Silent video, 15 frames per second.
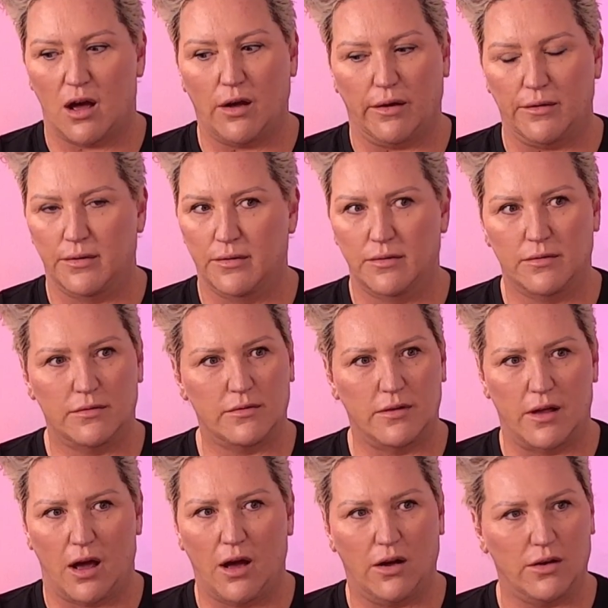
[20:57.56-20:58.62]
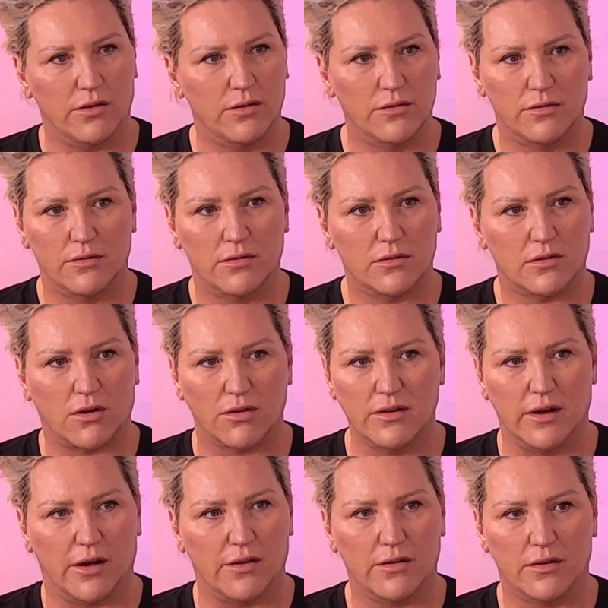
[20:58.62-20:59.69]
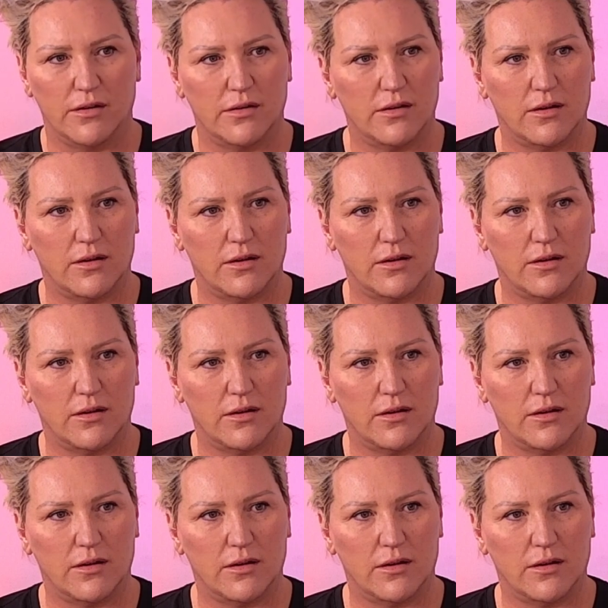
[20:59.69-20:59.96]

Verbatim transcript: No, no, God mm. no.